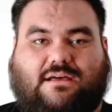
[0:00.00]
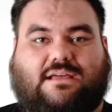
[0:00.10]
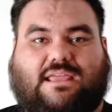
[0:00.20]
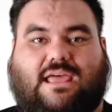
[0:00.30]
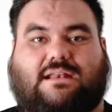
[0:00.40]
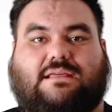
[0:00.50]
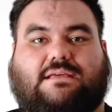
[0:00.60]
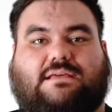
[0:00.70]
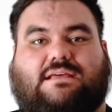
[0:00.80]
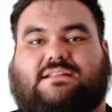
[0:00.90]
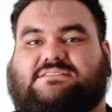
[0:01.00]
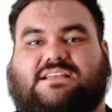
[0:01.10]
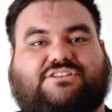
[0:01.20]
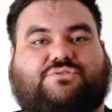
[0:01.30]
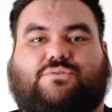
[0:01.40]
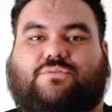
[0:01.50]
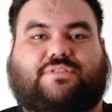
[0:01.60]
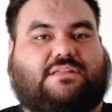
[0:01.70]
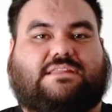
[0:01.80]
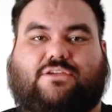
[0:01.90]
Again, an essential
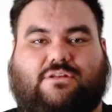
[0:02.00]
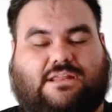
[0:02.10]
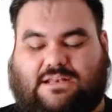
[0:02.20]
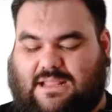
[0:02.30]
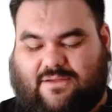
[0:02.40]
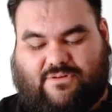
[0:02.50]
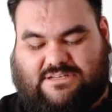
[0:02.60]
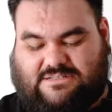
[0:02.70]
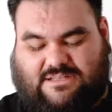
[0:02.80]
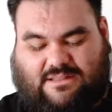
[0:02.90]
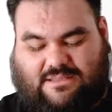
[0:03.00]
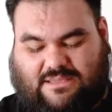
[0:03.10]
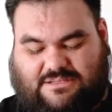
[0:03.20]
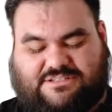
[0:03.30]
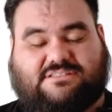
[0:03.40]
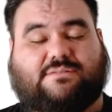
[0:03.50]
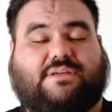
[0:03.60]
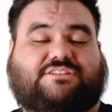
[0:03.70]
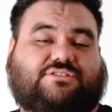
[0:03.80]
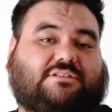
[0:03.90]
thing that you need in every detailing kit just to
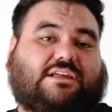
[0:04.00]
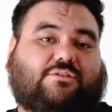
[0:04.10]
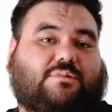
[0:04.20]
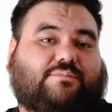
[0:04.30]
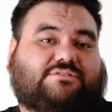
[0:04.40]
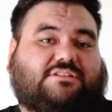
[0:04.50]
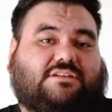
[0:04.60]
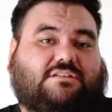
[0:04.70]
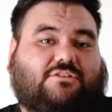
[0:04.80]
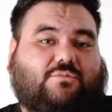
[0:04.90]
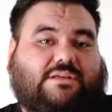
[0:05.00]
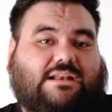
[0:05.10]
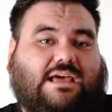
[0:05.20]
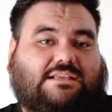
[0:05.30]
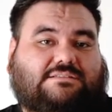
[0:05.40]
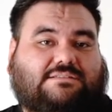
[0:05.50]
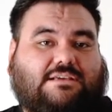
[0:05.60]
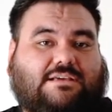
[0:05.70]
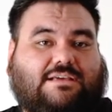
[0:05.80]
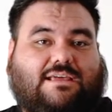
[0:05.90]
make sure that your rubber is looking a little bit nice.
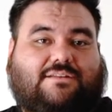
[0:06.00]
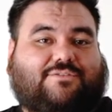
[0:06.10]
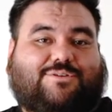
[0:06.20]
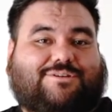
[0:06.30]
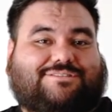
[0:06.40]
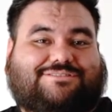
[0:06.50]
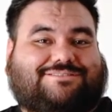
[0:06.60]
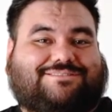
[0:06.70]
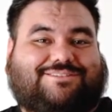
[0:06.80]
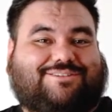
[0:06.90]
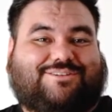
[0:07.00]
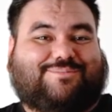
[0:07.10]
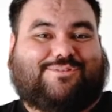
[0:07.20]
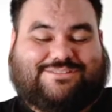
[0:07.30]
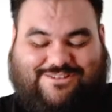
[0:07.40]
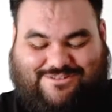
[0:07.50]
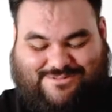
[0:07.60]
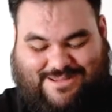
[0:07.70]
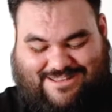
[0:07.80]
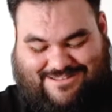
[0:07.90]
And of course, you know your boy's gonna
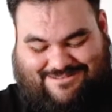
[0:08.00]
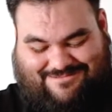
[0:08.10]
smell it.